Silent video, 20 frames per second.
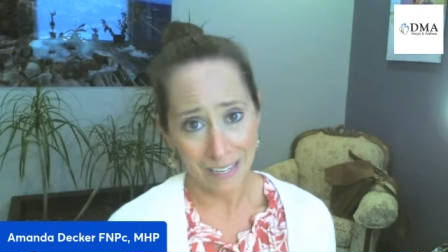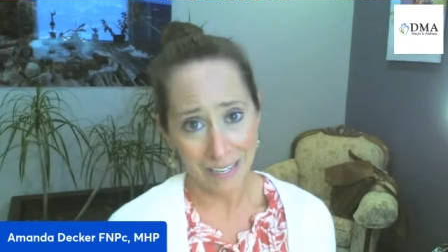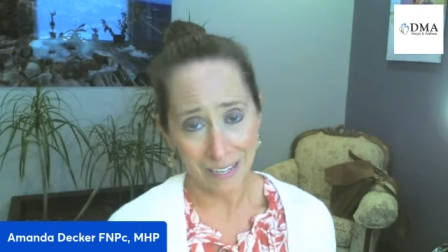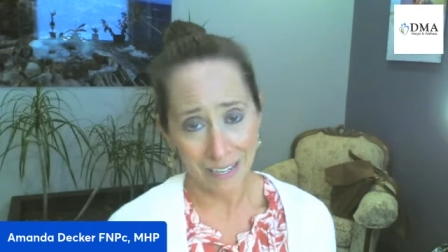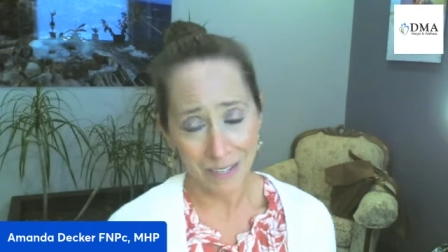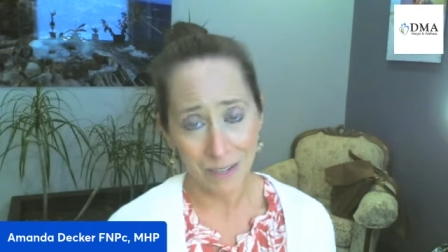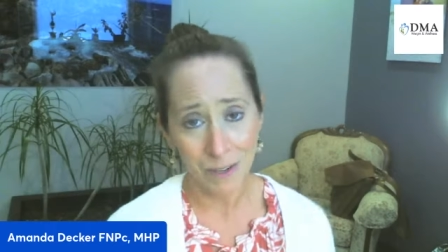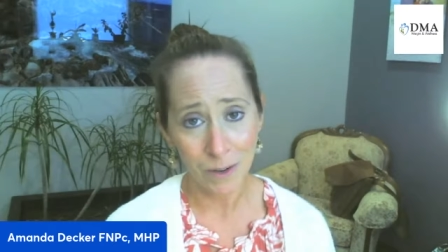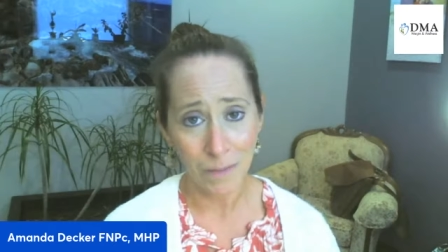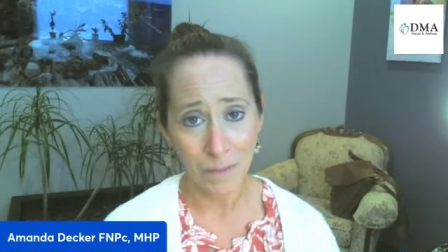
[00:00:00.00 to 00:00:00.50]

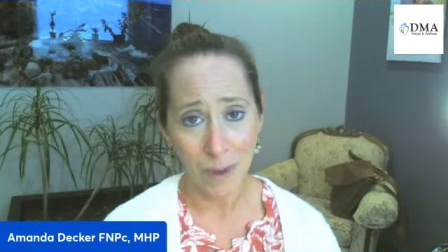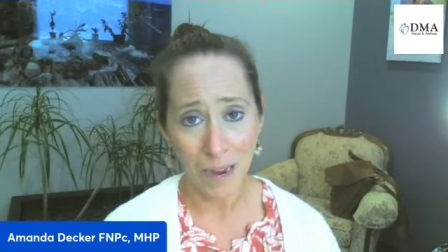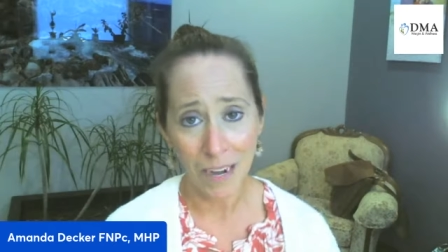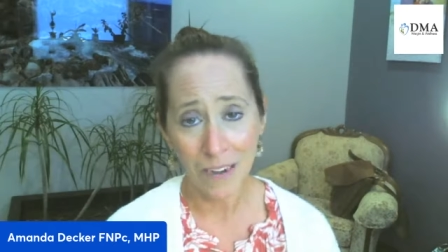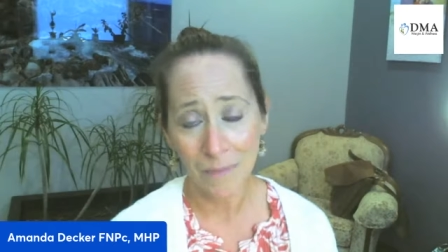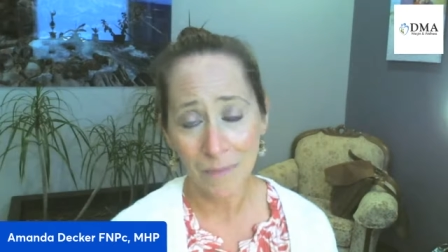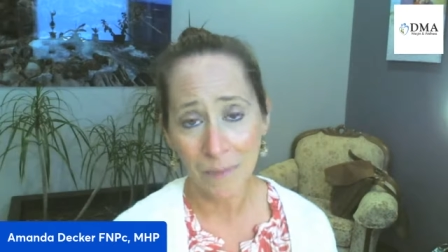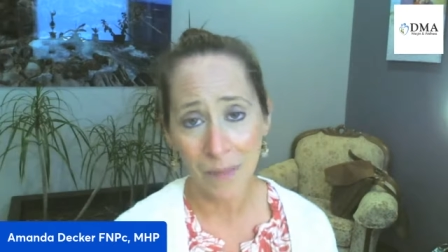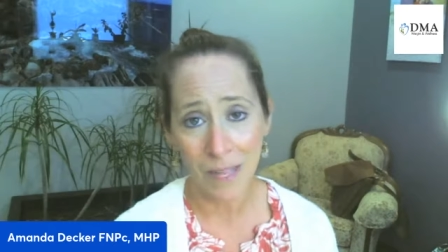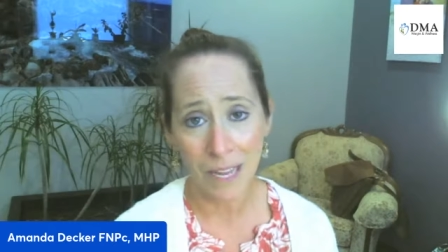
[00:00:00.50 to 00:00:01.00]
us or might
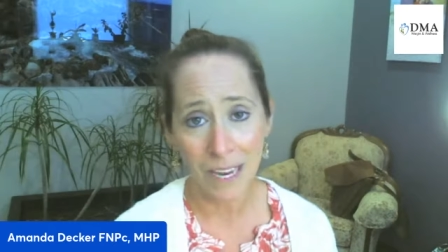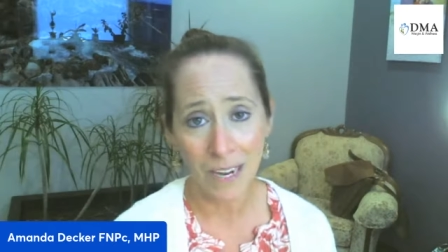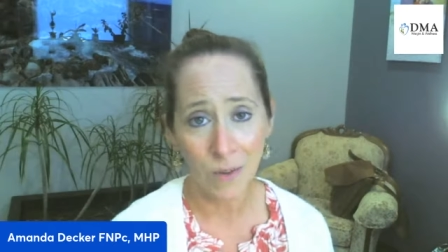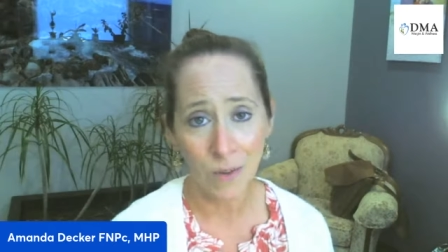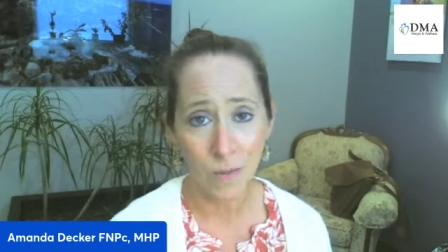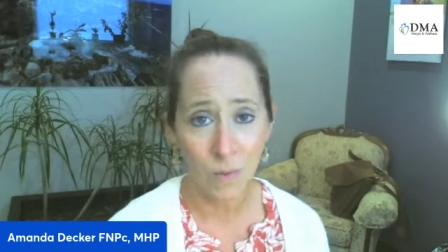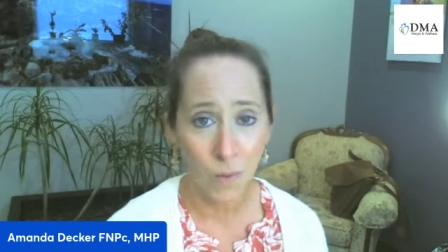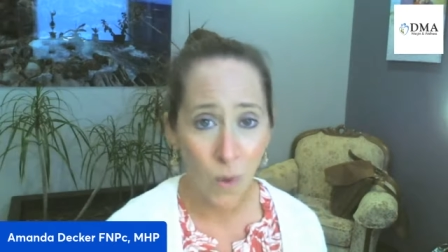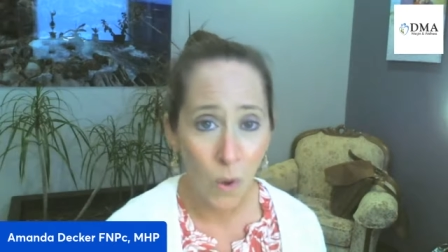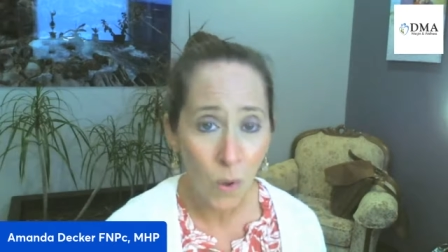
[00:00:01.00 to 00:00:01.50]
have played a
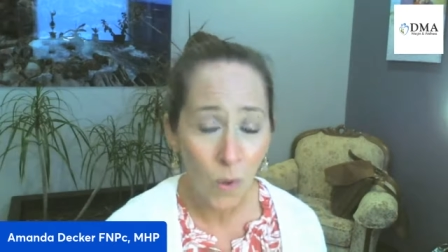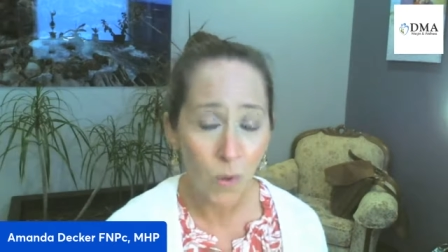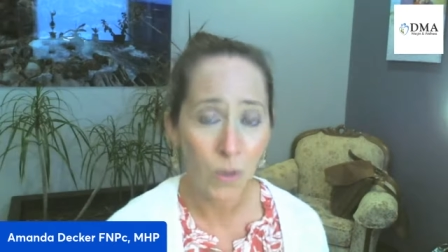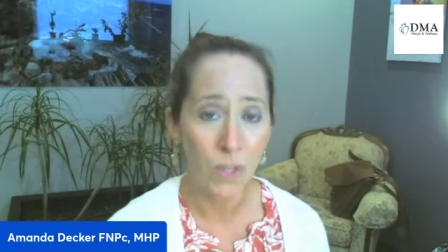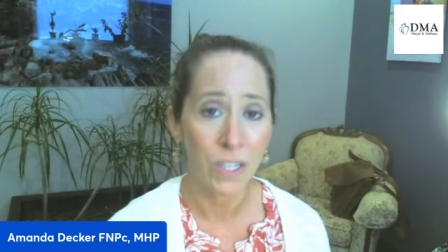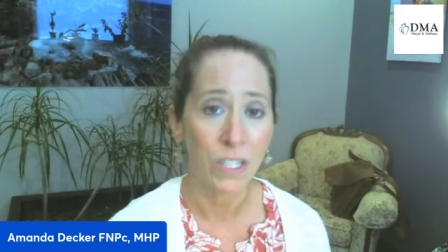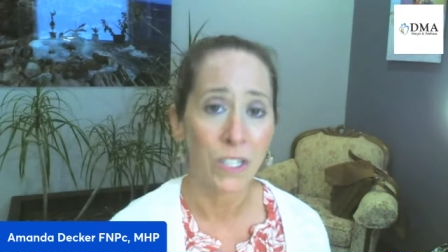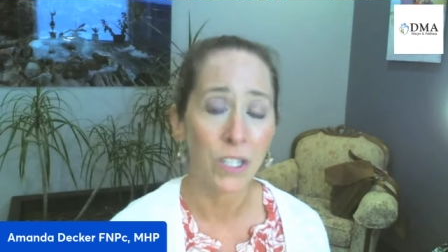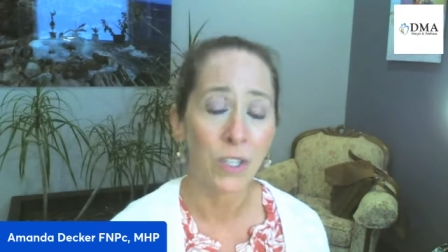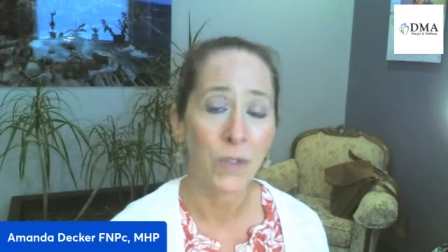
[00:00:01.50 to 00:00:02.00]
role
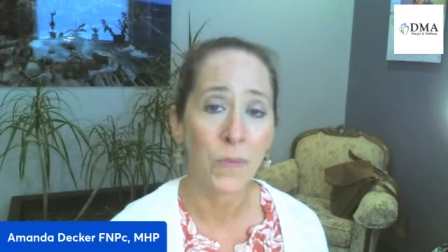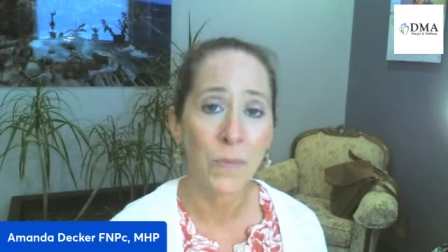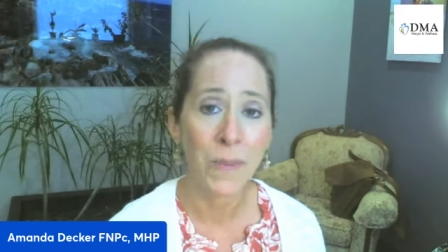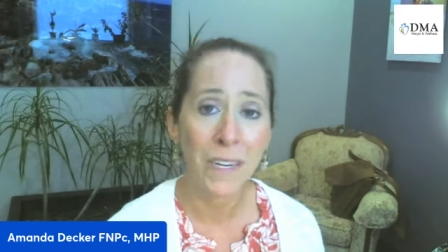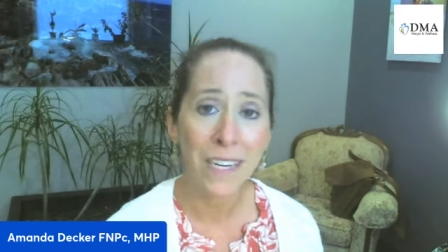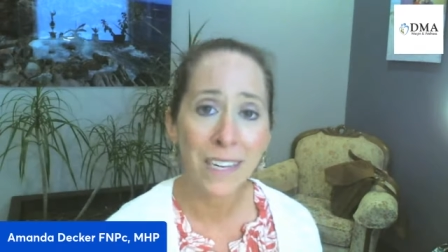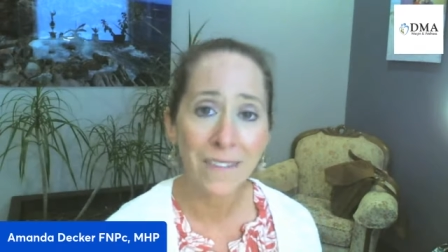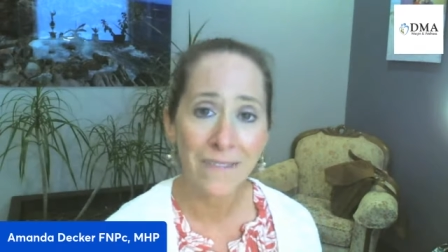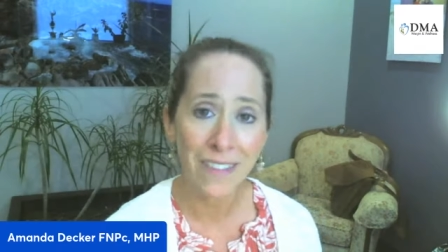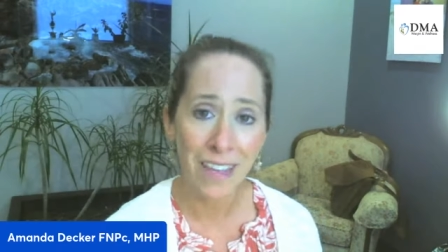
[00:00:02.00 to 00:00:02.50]
in too
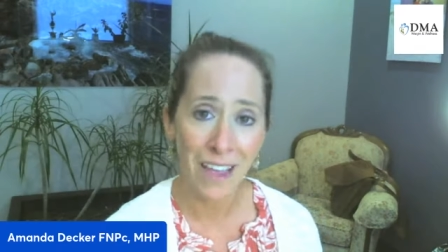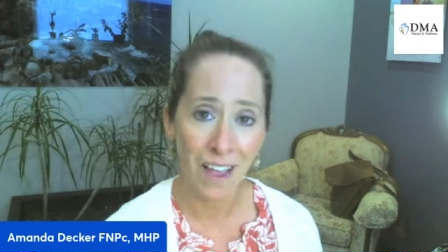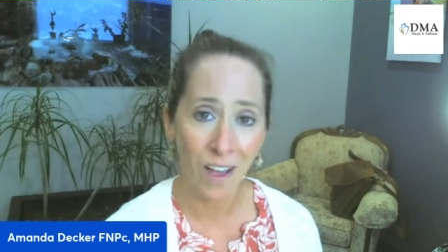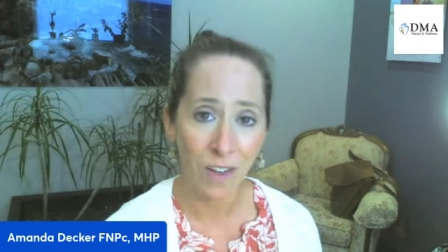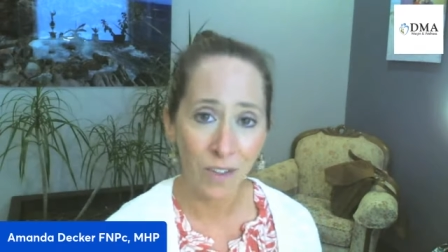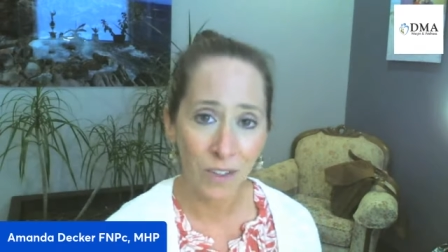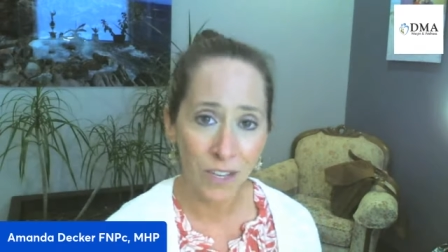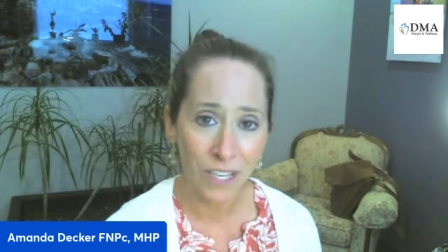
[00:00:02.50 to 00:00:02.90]
many of the health